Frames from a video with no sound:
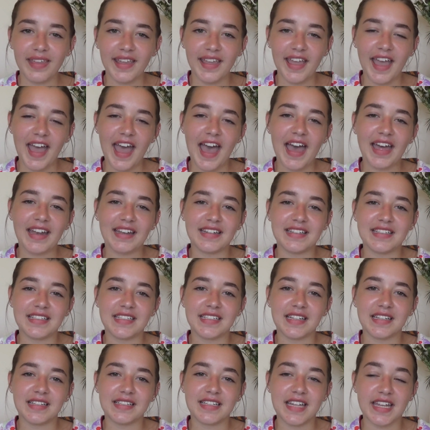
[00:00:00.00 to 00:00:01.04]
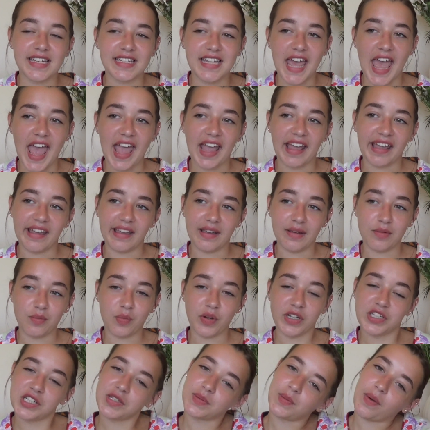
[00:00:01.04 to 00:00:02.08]
And today,
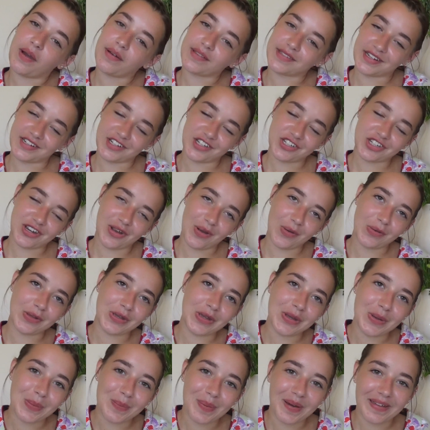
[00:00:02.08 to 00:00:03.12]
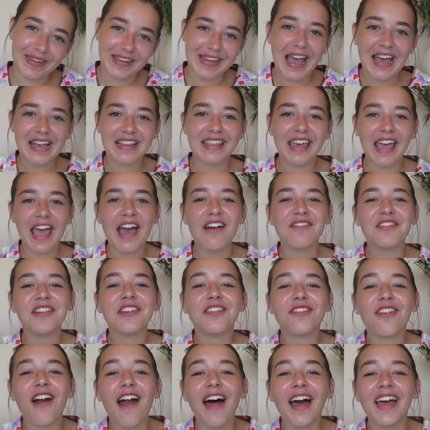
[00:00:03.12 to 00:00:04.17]
which is what I was going to show you, but they haven't
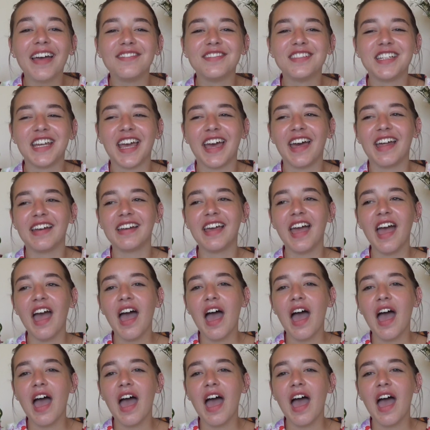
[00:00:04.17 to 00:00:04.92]
arrived yet,